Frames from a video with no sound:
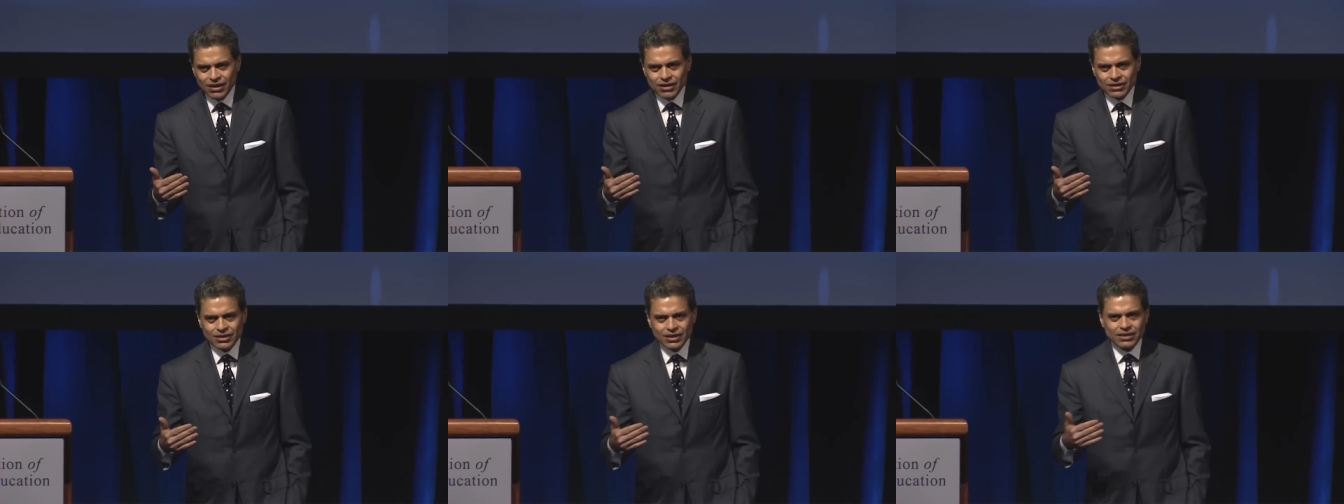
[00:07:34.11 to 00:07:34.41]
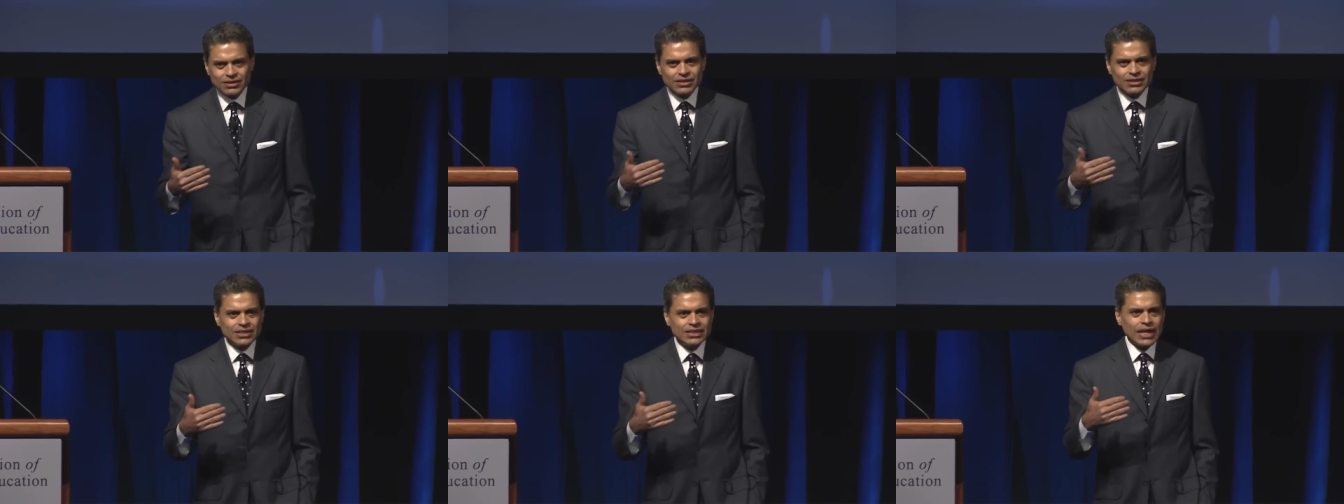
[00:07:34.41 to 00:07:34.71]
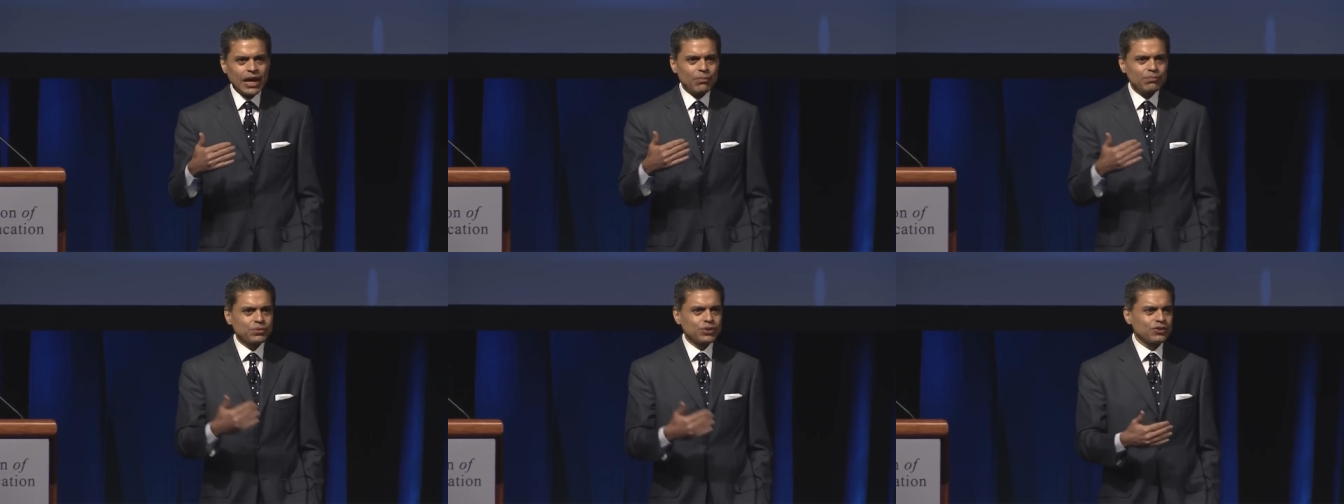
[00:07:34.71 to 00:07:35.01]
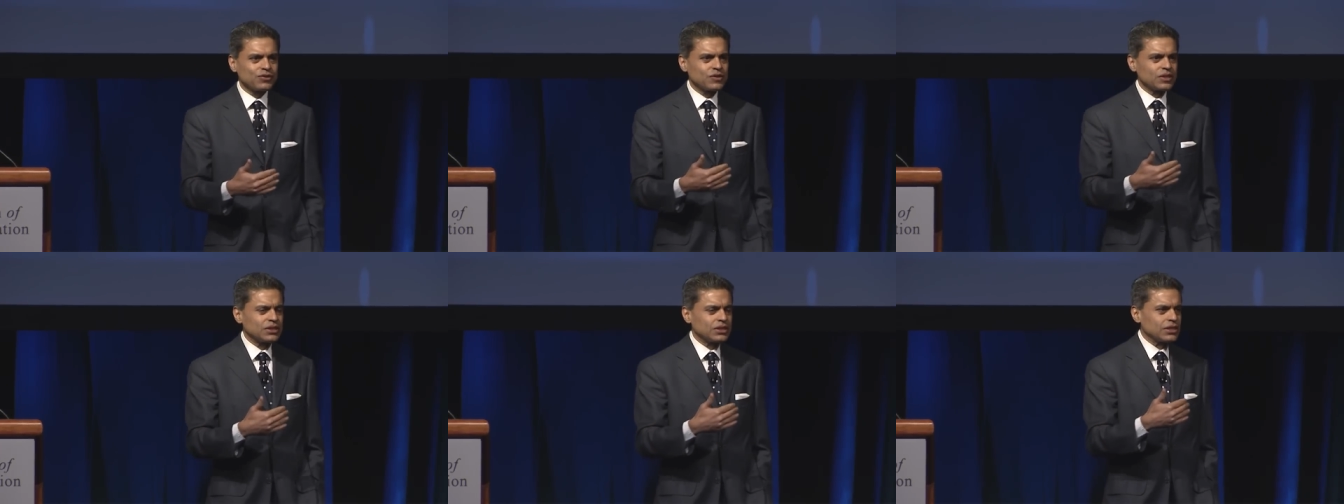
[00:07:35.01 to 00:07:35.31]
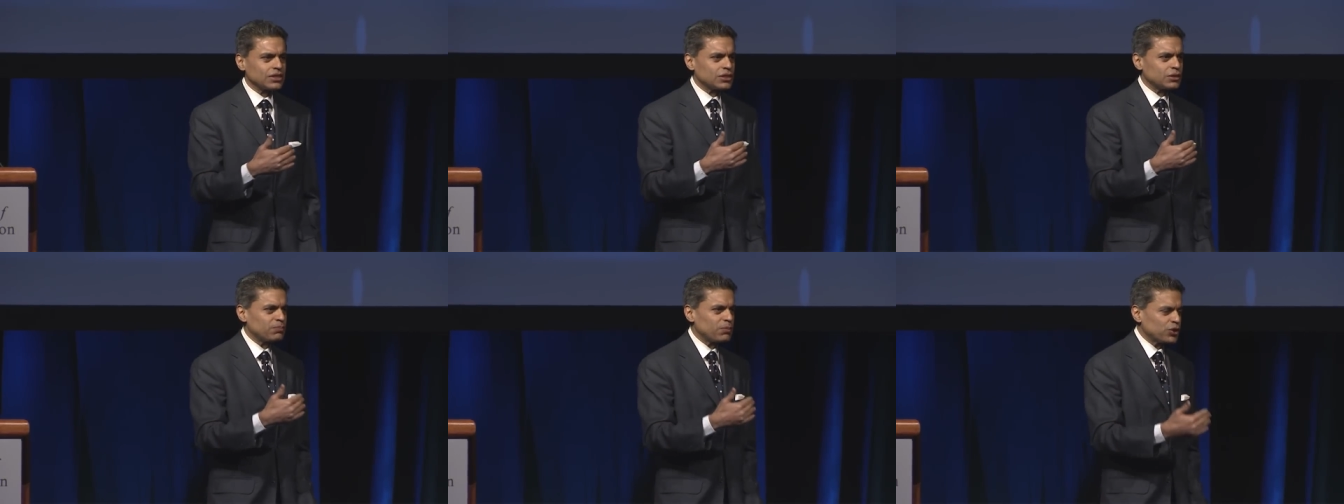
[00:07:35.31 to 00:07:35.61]
the depth of the
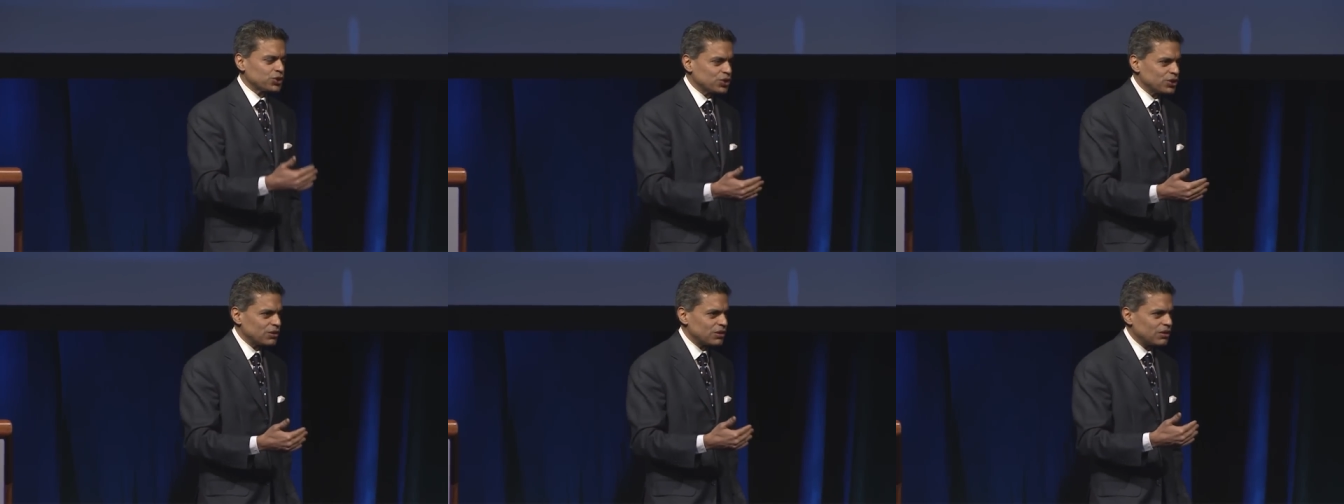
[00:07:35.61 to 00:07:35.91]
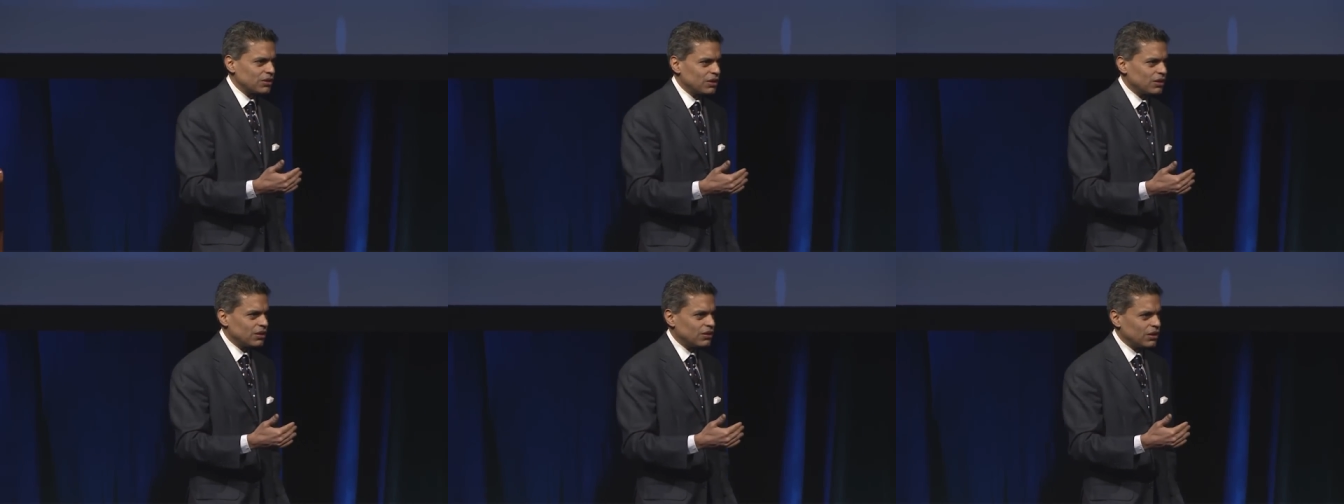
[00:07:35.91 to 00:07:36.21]
suspicion